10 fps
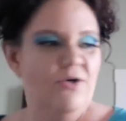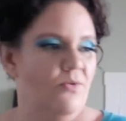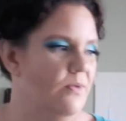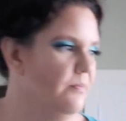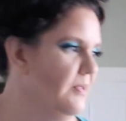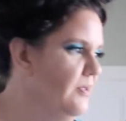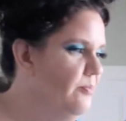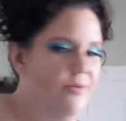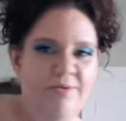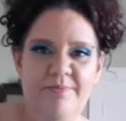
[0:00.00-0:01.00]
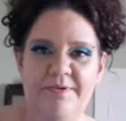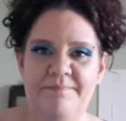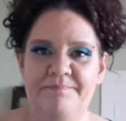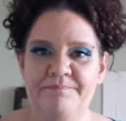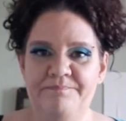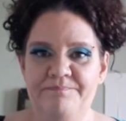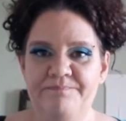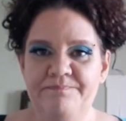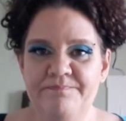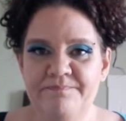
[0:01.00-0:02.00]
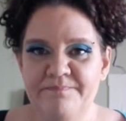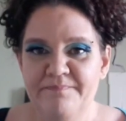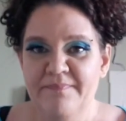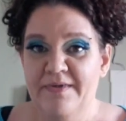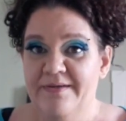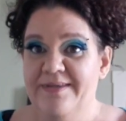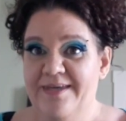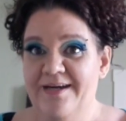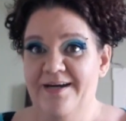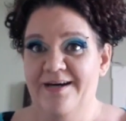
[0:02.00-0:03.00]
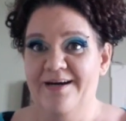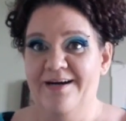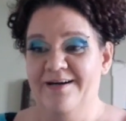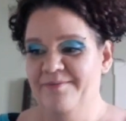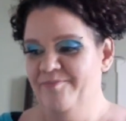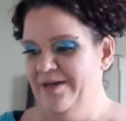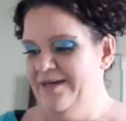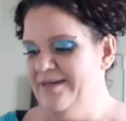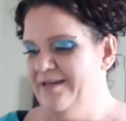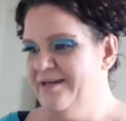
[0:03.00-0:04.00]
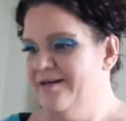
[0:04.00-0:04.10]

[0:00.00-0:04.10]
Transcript: Where am I going to put them in? Yeah, bacon.